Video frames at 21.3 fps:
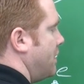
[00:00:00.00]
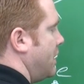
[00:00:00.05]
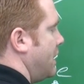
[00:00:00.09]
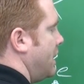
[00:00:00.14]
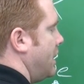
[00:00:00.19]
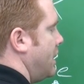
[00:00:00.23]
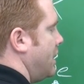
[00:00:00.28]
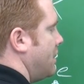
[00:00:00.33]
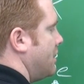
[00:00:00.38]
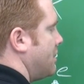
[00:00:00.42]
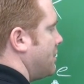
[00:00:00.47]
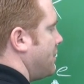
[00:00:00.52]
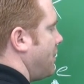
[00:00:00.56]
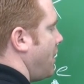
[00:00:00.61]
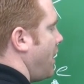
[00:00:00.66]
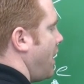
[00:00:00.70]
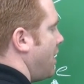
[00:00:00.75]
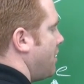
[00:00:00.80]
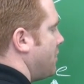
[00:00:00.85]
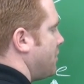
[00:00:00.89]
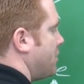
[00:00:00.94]
V is
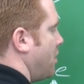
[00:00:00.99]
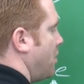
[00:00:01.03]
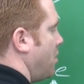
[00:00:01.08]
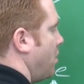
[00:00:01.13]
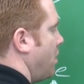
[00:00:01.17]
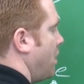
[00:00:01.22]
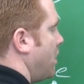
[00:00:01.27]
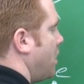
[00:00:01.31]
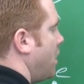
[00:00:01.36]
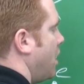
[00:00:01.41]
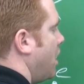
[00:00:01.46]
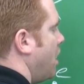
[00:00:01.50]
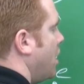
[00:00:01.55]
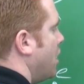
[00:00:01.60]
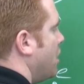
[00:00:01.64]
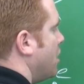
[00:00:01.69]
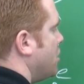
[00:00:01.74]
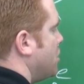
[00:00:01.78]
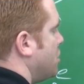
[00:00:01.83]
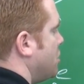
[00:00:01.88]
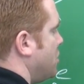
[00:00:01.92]
5. So 1,
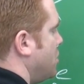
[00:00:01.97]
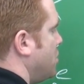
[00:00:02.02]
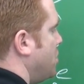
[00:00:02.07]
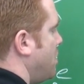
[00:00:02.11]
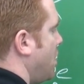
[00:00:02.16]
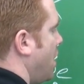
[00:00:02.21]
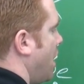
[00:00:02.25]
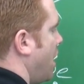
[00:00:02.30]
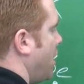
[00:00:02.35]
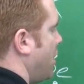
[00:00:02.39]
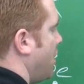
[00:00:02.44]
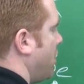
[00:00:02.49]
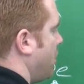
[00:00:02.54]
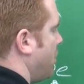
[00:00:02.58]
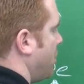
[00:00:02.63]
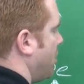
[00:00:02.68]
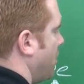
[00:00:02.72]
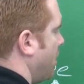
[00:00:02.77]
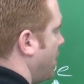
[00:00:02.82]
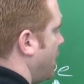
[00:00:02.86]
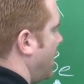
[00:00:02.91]
2,
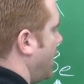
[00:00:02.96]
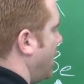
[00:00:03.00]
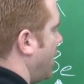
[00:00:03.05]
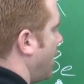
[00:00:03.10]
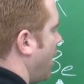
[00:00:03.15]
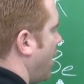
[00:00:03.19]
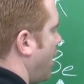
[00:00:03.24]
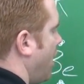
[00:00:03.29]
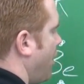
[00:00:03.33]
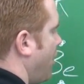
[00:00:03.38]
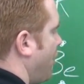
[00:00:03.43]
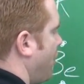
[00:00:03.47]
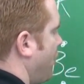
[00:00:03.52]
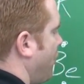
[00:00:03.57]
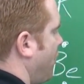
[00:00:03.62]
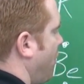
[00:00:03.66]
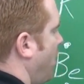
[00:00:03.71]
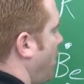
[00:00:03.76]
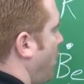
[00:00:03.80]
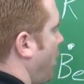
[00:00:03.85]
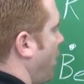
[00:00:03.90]
3,
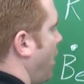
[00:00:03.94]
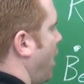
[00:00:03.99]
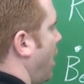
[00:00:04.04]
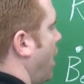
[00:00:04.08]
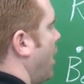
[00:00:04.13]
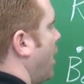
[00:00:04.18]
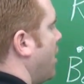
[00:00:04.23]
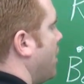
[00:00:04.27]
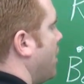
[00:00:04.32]
4,